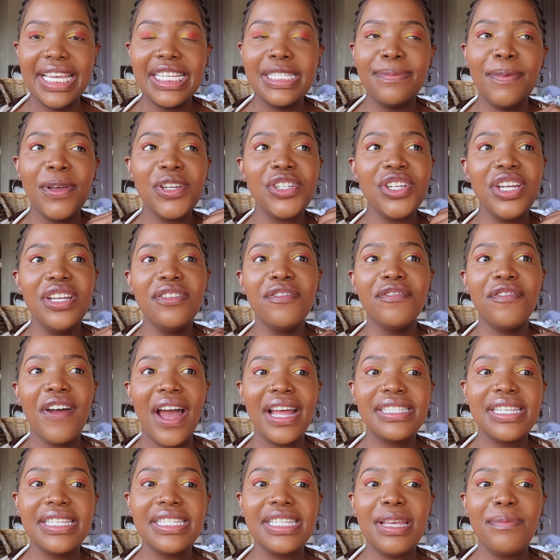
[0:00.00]
especially in
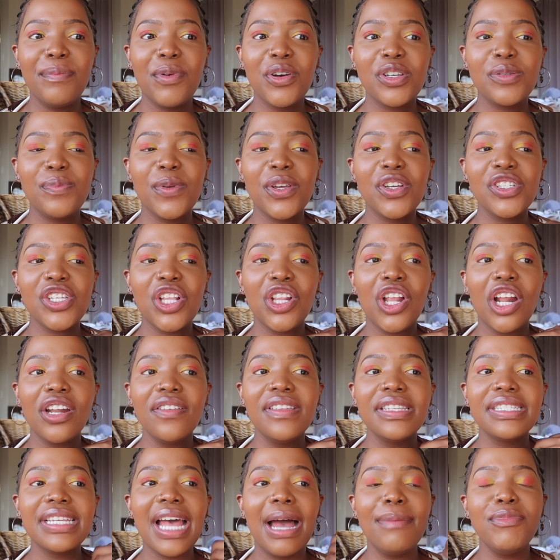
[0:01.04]
fantasy books, because a lot of
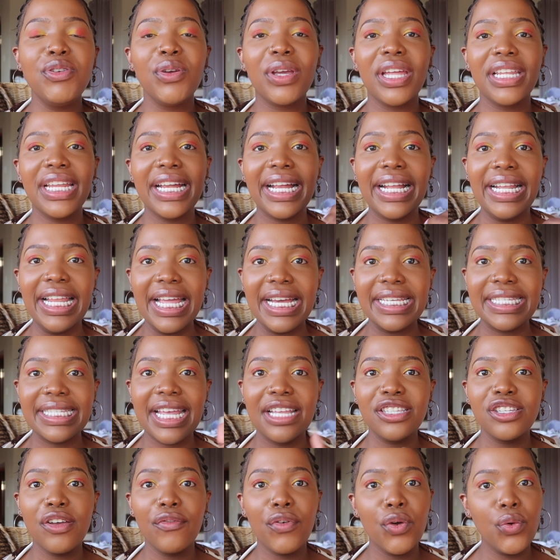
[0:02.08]
the time you get a clear
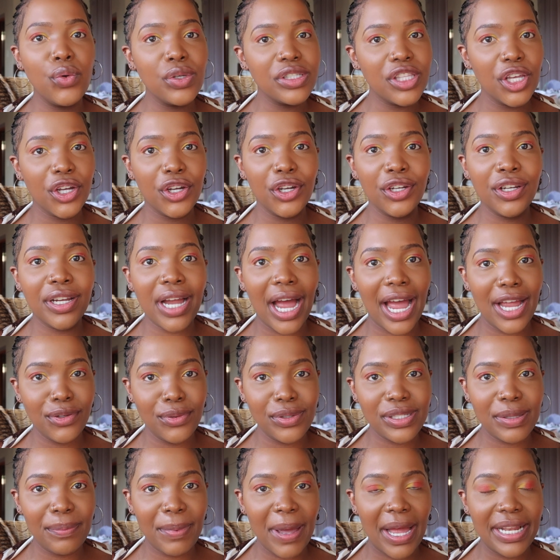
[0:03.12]
sense of who's the good guy and
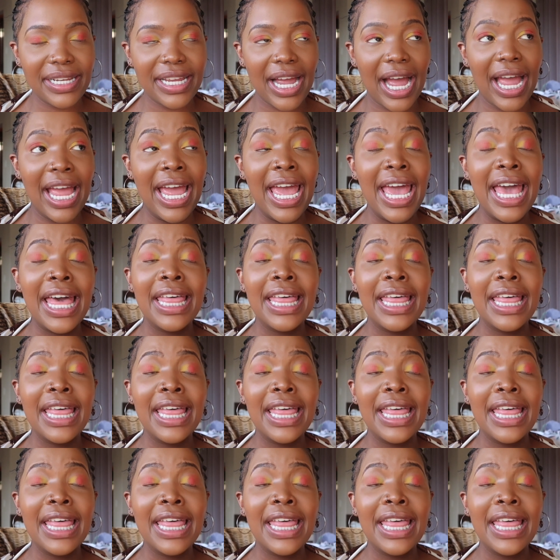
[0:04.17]
who's the bad guy.